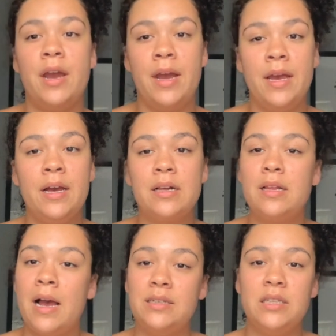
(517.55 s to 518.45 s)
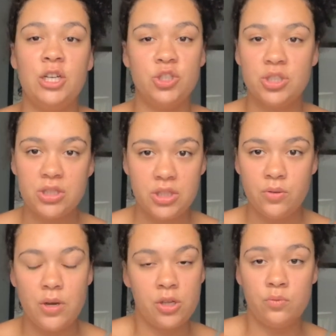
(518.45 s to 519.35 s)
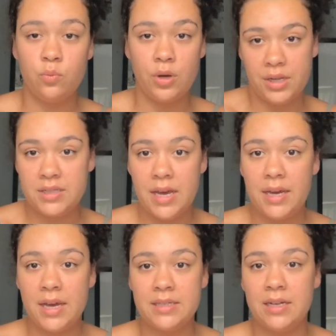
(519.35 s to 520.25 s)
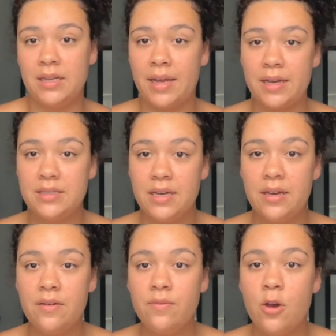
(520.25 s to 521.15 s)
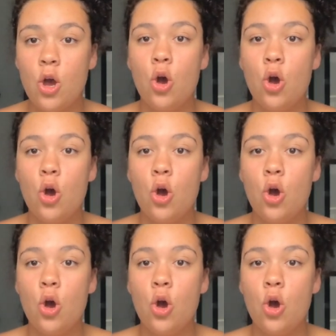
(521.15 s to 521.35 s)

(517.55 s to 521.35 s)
a class that interests you and you want to take as an elective,